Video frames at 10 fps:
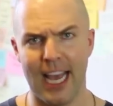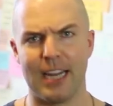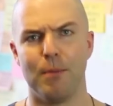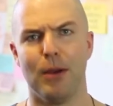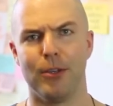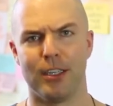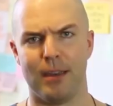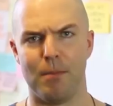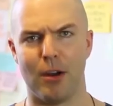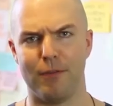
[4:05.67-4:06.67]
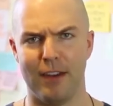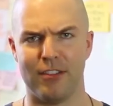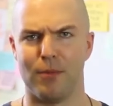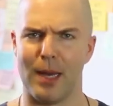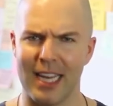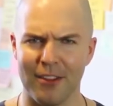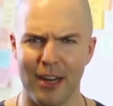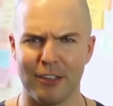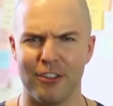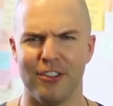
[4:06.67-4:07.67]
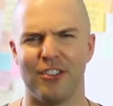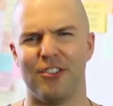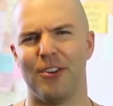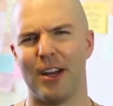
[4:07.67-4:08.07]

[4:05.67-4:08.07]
And I'm probably going to modify some of my other actions because,